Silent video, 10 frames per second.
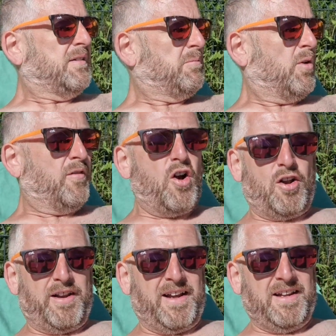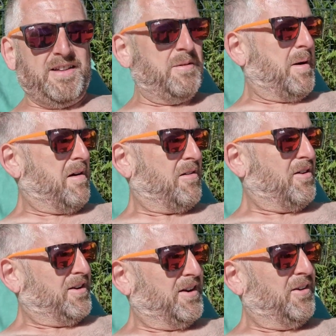More of a holiday than a
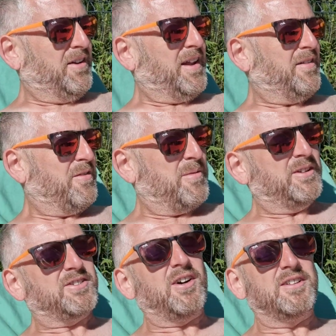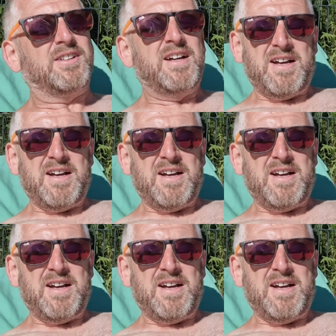paragliding holiday, if I'm honest guys.